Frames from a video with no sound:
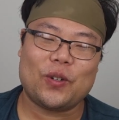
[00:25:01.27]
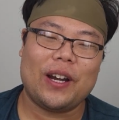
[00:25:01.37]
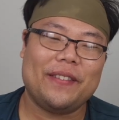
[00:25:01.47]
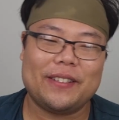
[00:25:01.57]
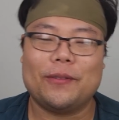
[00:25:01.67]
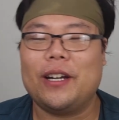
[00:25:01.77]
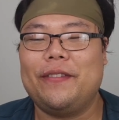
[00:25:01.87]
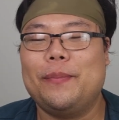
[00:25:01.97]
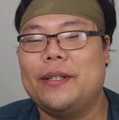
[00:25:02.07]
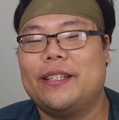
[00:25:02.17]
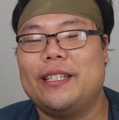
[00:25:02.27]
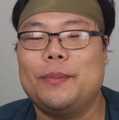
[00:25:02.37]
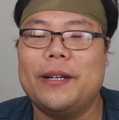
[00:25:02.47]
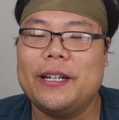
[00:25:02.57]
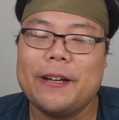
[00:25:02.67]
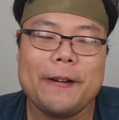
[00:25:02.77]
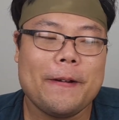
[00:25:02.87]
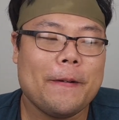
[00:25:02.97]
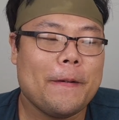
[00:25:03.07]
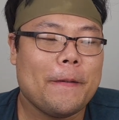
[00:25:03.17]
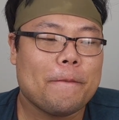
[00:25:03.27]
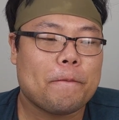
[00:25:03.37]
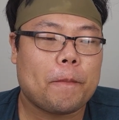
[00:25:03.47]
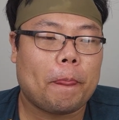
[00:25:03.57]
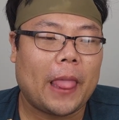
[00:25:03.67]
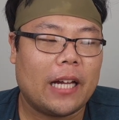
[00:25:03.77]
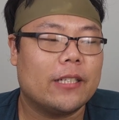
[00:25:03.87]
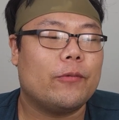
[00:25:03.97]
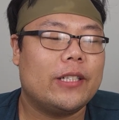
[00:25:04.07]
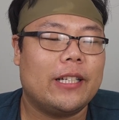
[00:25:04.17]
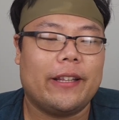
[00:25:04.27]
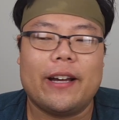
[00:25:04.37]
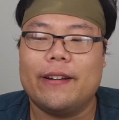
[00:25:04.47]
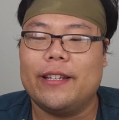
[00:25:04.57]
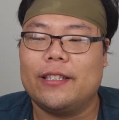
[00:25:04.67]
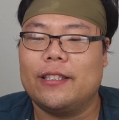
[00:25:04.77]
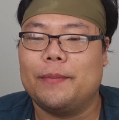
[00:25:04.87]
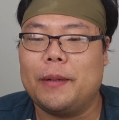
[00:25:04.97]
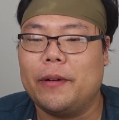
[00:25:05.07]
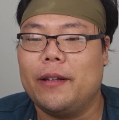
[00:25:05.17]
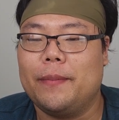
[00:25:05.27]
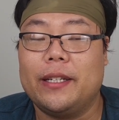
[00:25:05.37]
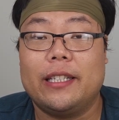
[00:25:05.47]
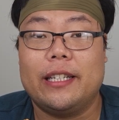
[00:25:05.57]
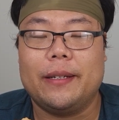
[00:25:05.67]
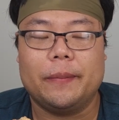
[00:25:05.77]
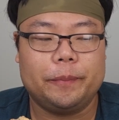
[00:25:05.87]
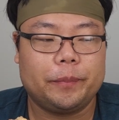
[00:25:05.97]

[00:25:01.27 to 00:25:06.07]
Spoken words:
craving some gravy and biscuits, but I just recently thought of this because my brother mentioned it